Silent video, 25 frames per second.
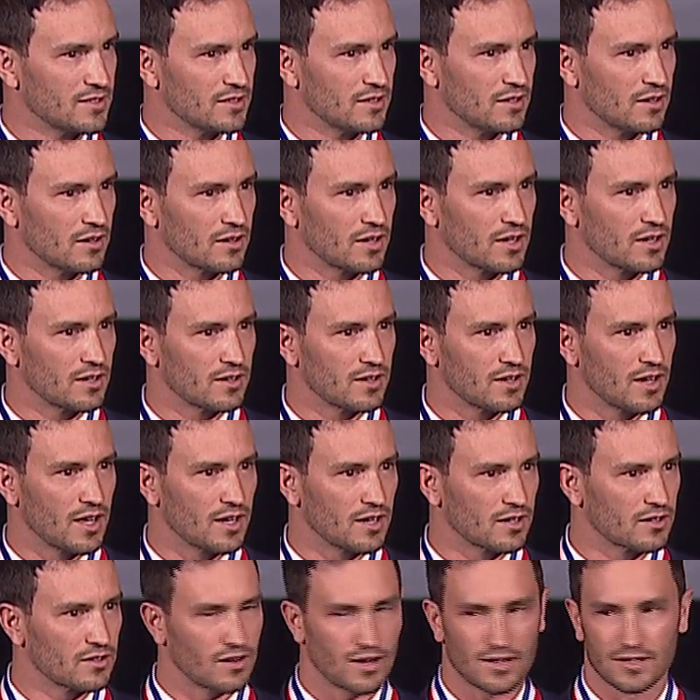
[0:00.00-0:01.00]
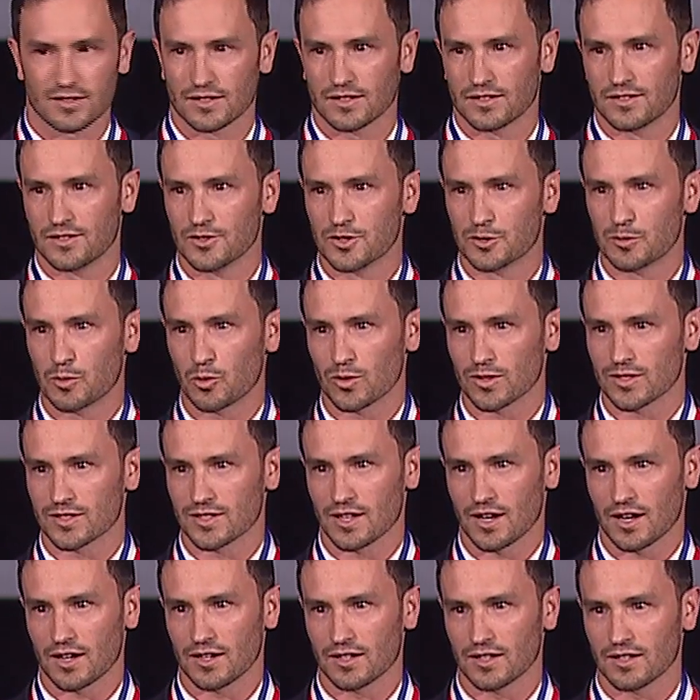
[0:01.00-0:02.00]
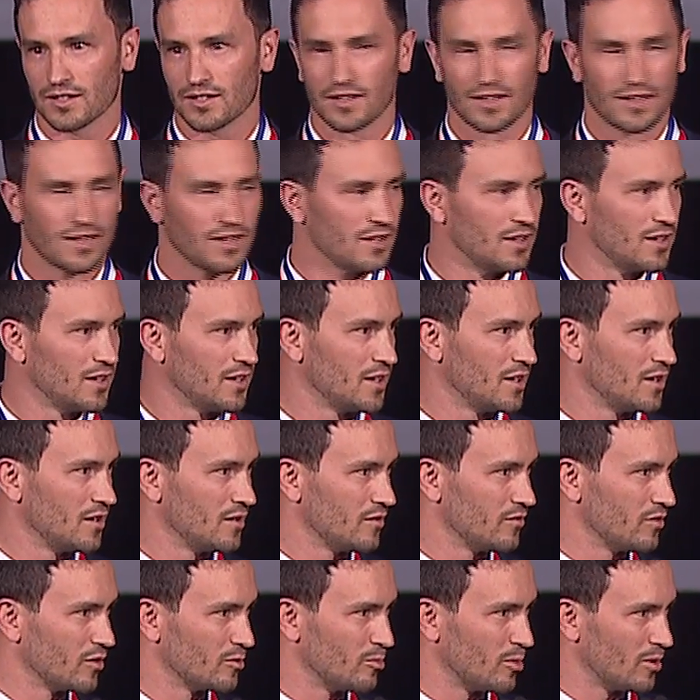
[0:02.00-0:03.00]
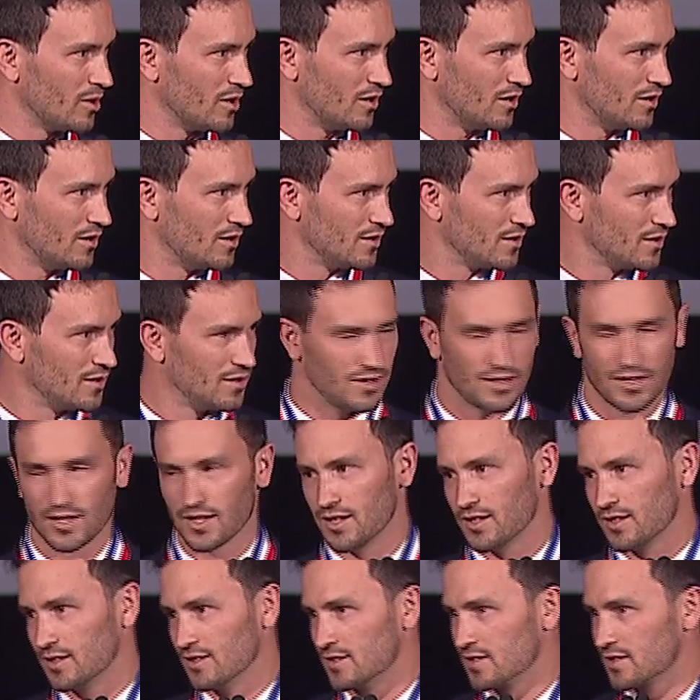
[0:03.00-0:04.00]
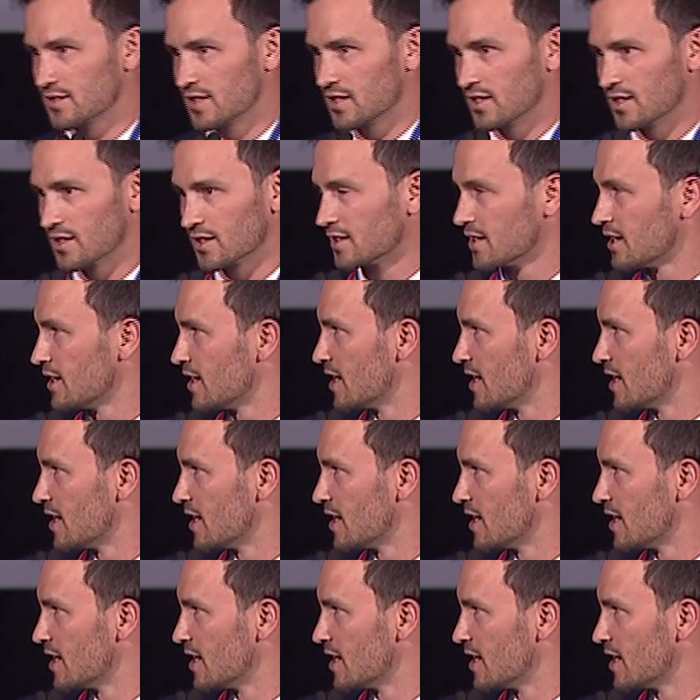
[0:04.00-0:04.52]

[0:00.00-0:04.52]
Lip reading: are here tonight across the two sports that I did, football and skiing.